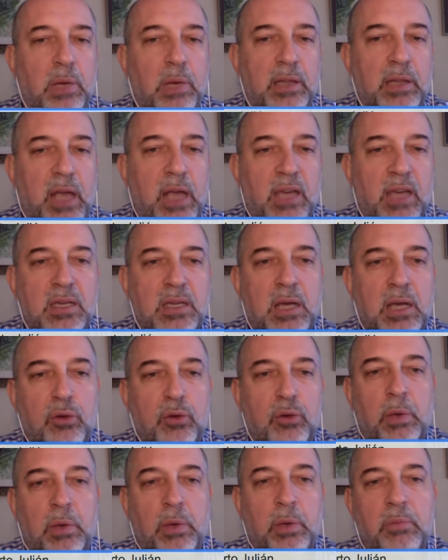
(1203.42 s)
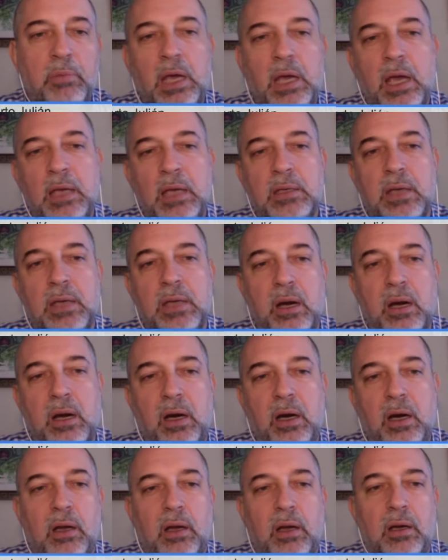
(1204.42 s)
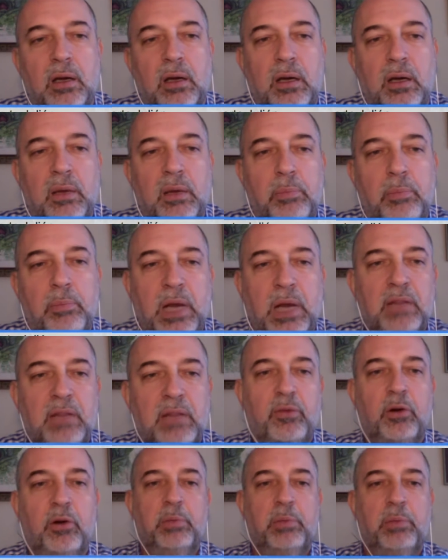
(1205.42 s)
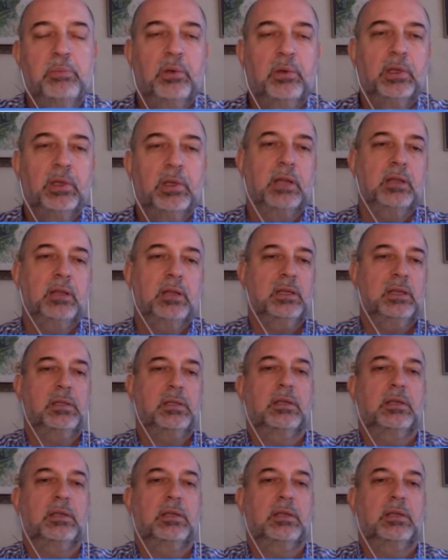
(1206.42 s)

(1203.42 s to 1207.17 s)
executive MBAs are planned for people that it's